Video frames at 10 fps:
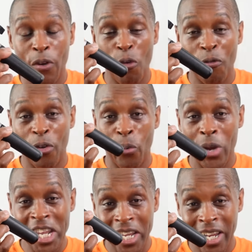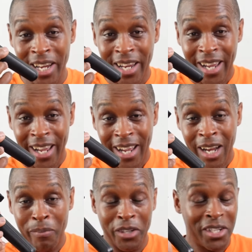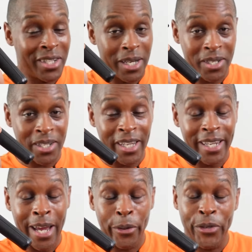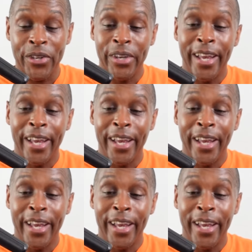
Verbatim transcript: over a week. I'm um, just testing it out.